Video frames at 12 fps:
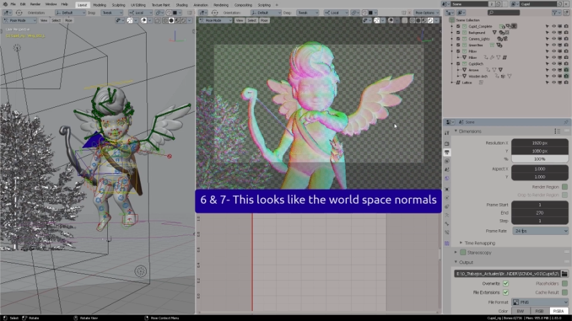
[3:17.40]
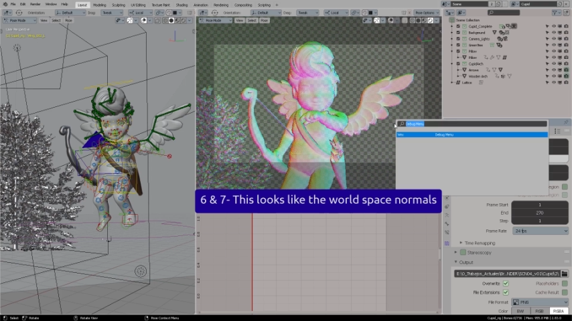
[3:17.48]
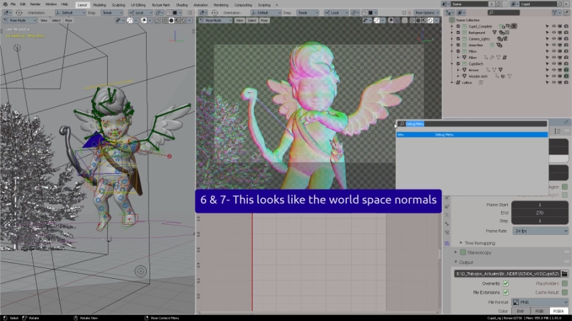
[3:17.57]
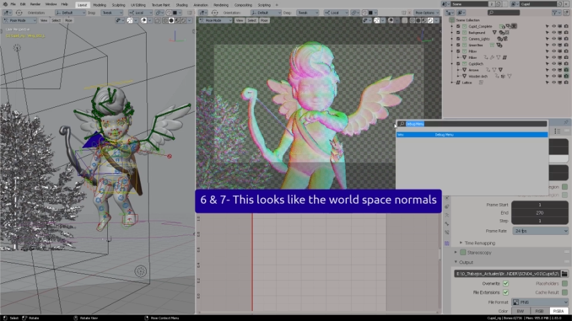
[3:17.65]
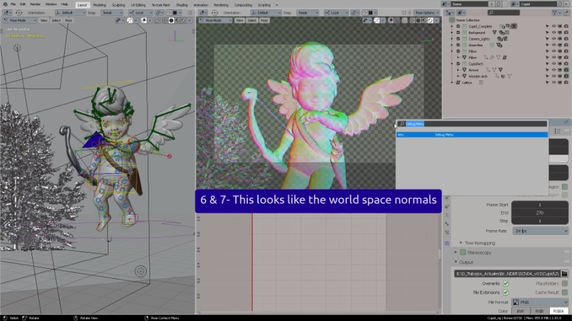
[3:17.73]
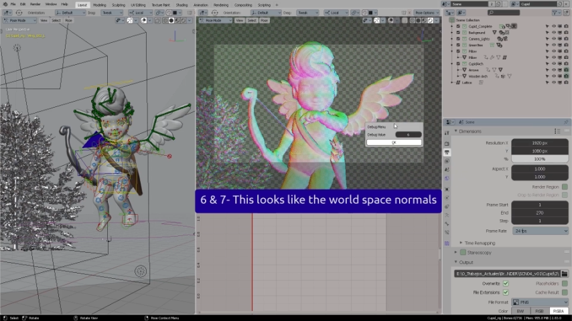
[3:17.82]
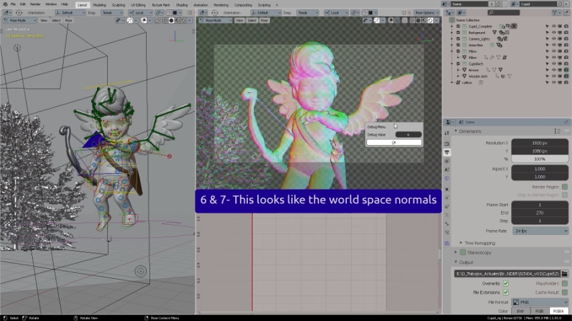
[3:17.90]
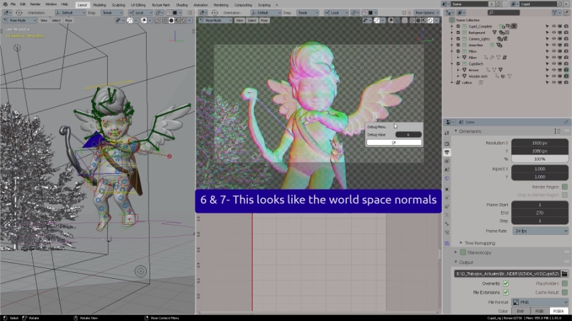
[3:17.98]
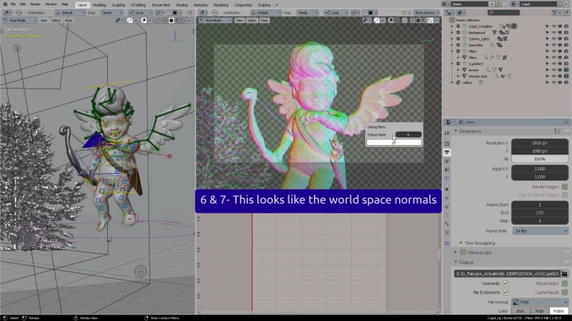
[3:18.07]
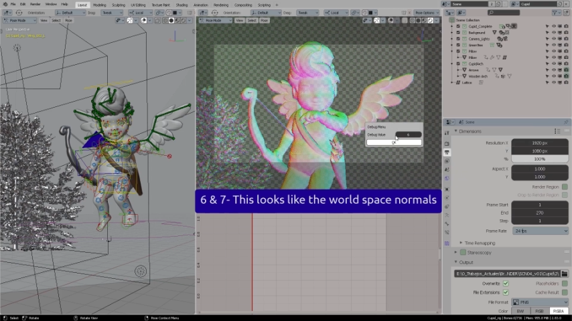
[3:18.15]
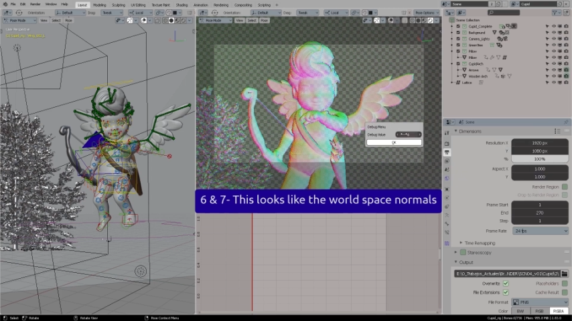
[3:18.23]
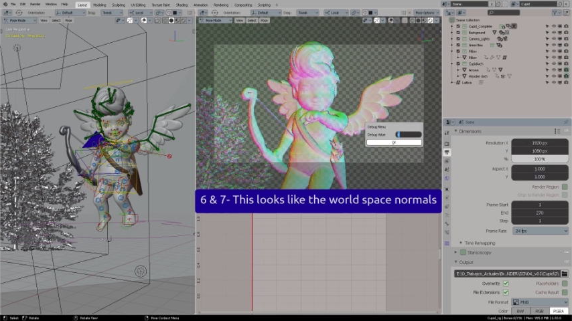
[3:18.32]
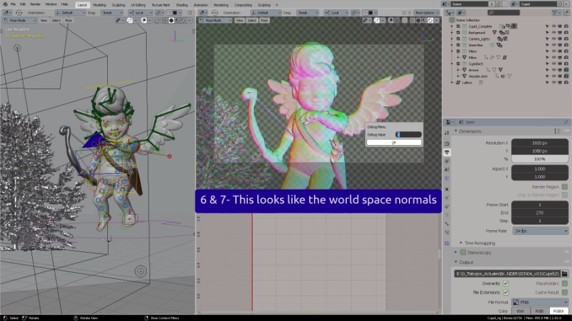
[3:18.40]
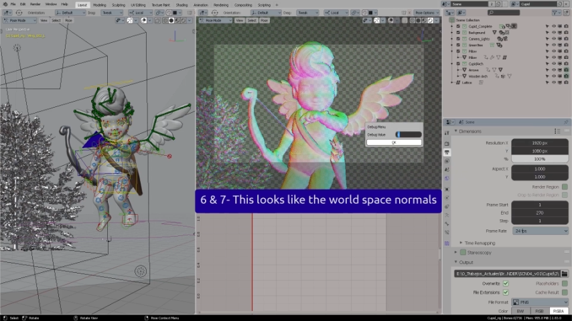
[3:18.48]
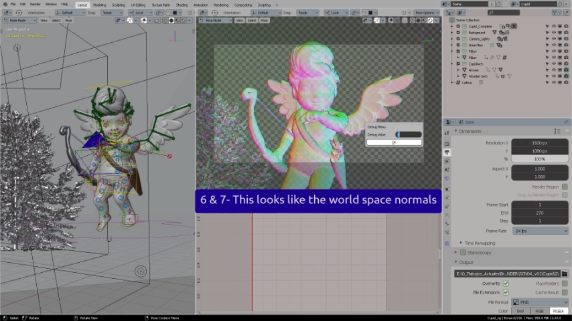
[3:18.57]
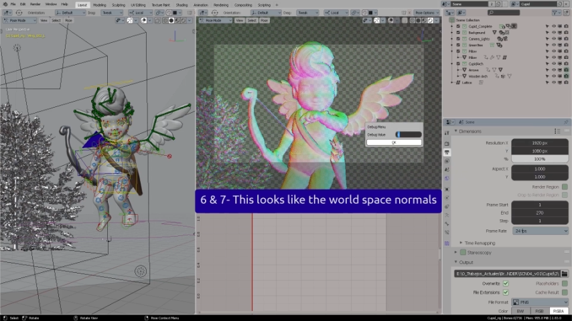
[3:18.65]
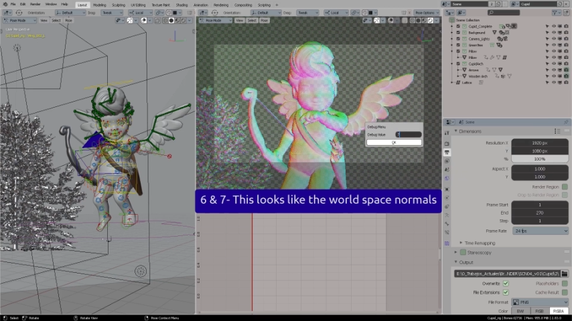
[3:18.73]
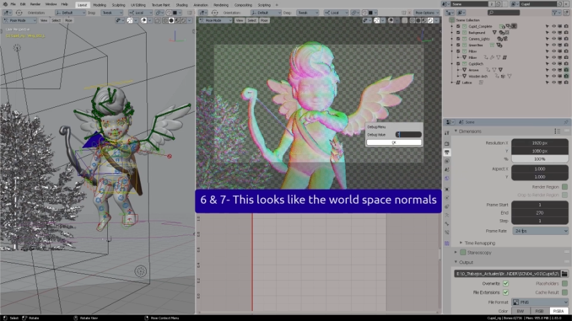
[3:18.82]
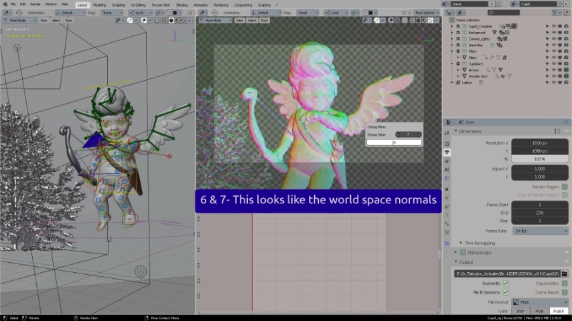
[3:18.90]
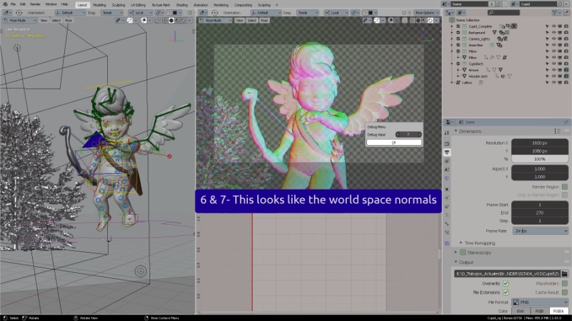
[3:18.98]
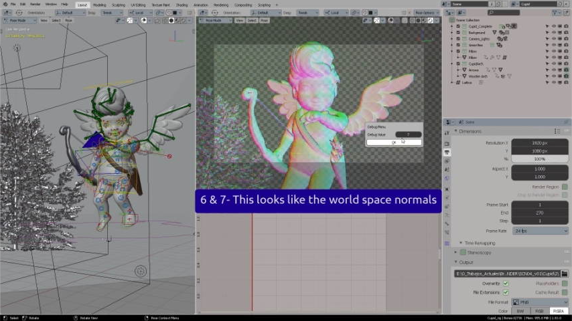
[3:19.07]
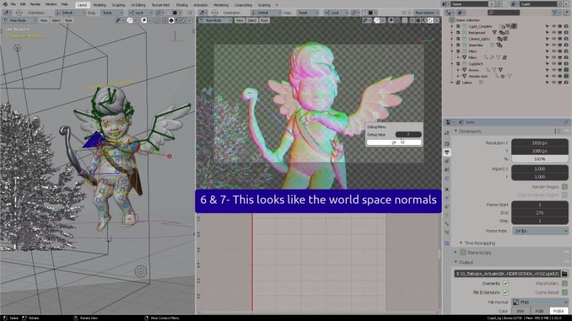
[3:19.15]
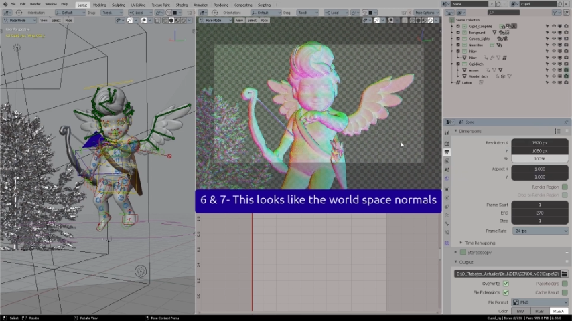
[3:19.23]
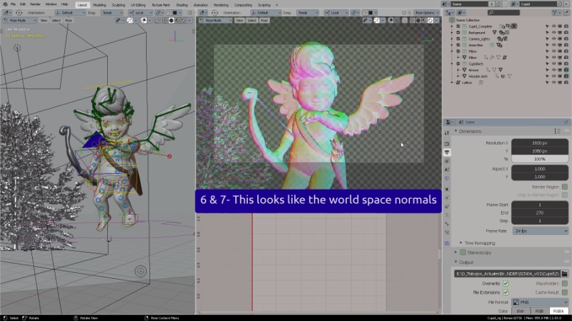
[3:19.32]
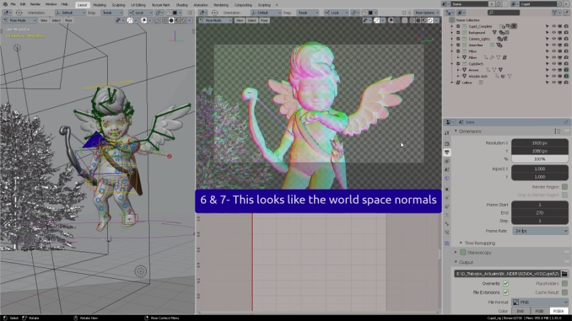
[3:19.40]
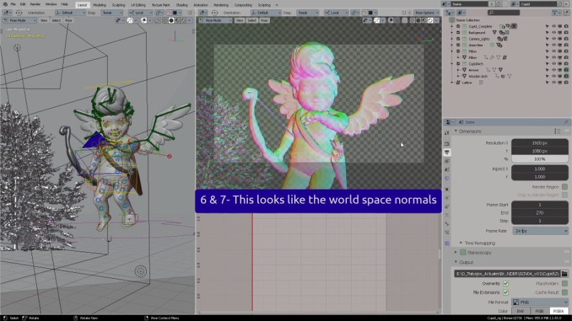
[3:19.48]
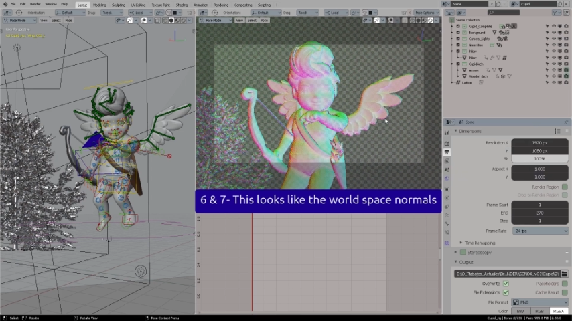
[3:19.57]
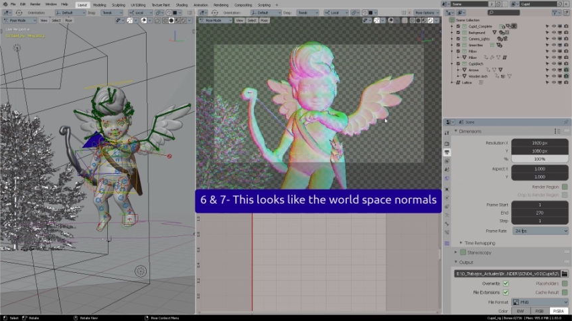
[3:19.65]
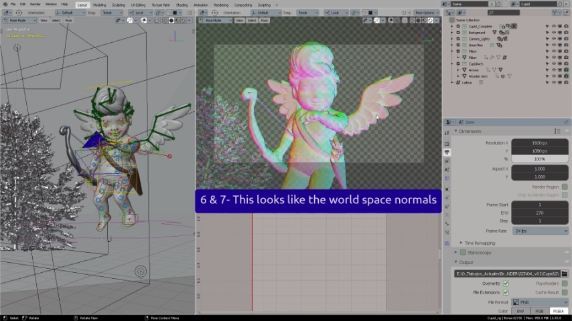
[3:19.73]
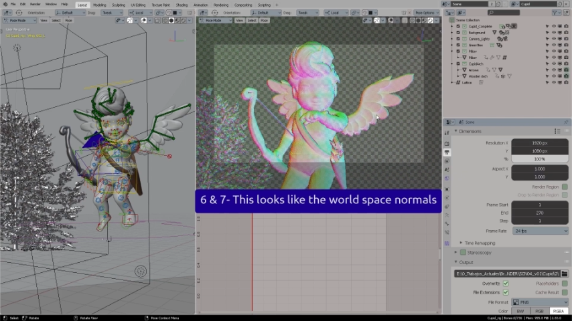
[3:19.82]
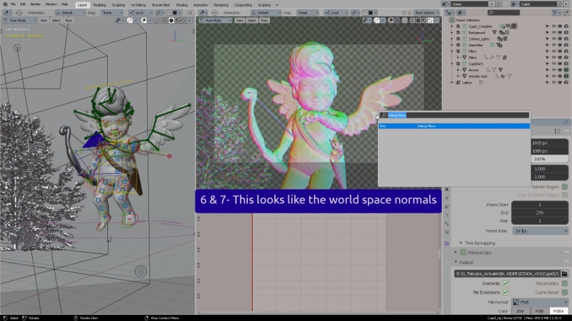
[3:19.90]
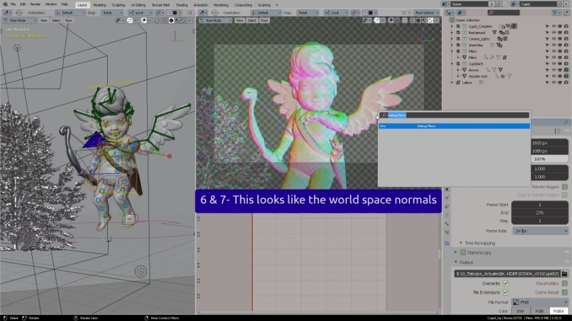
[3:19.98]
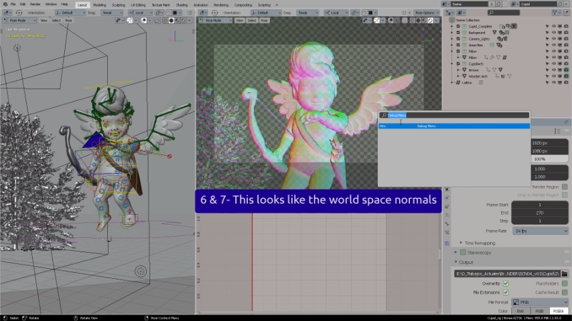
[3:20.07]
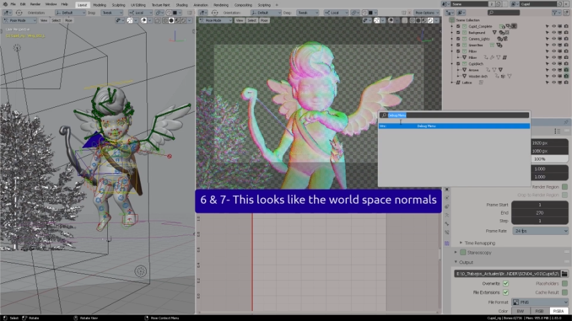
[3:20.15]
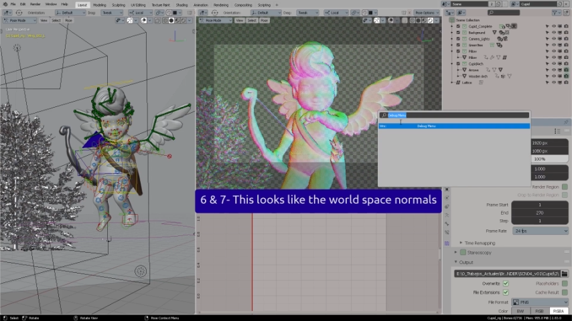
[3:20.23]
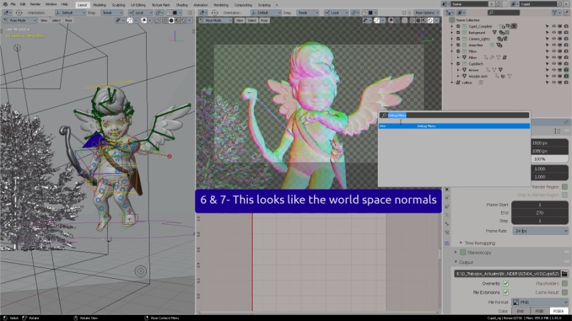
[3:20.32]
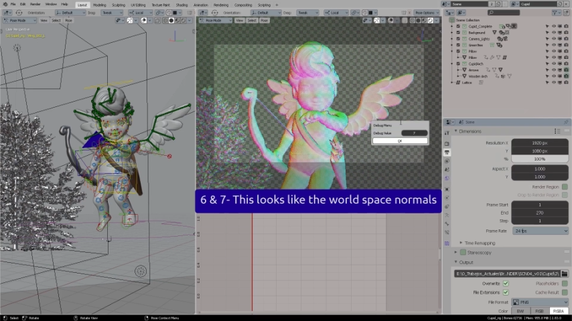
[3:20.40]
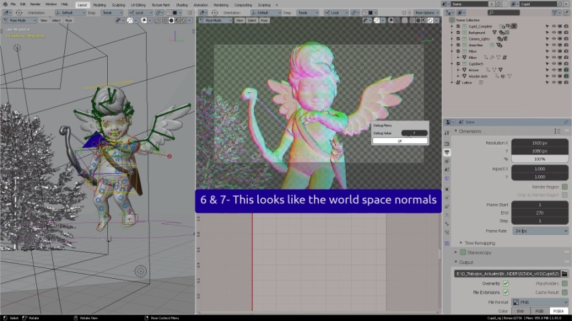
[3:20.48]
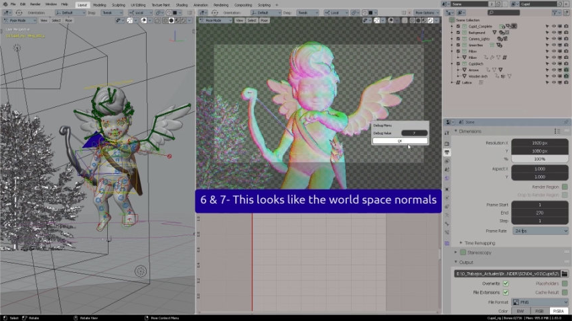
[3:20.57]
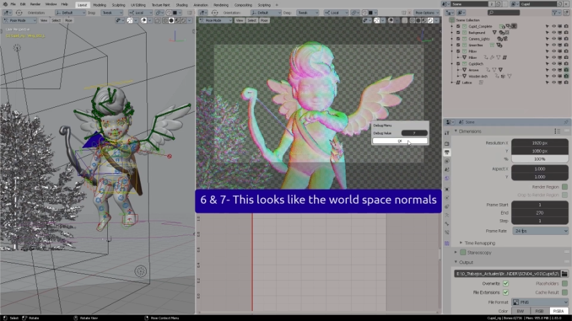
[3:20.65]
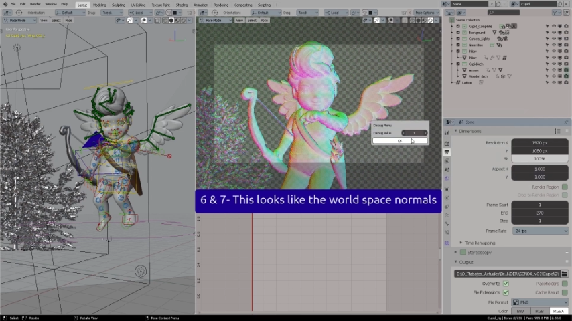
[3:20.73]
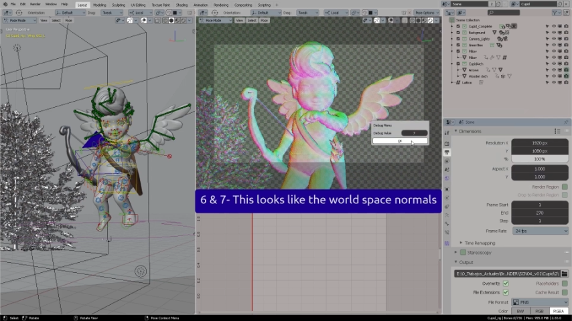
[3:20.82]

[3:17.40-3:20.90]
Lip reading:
No face is visible, so there are no lips to read.